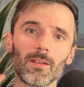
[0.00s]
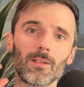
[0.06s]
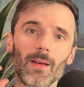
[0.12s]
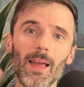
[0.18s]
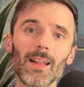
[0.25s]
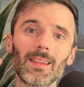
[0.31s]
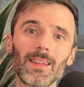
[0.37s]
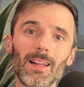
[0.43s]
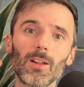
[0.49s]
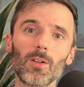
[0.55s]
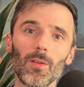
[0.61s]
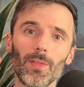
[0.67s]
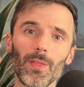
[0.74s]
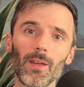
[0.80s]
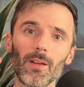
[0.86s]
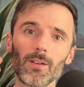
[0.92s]
analytical
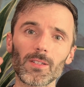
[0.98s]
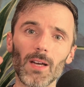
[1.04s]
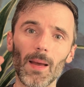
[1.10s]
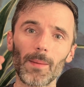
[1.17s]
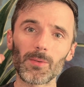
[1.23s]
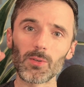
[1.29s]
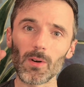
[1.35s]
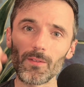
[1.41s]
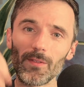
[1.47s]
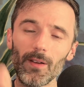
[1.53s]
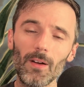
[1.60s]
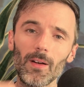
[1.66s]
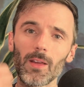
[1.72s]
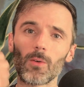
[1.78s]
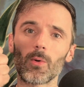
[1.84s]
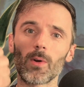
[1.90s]
thinker types who are
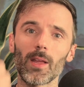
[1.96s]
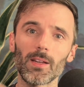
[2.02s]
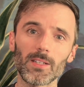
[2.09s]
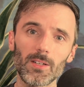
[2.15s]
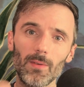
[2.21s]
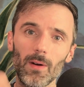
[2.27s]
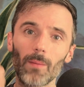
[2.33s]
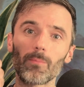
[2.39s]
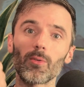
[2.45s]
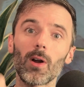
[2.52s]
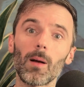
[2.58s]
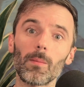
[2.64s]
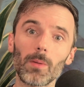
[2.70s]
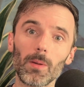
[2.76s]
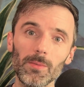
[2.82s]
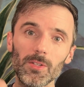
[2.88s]
very oriented around
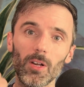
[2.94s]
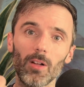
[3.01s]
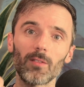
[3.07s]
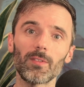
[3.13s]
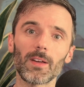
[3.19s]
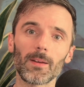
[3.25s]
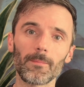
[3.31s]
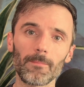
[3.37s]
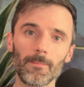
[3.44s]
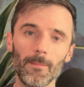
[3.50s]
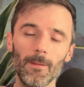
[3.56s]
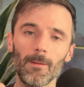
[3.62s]
problem solving.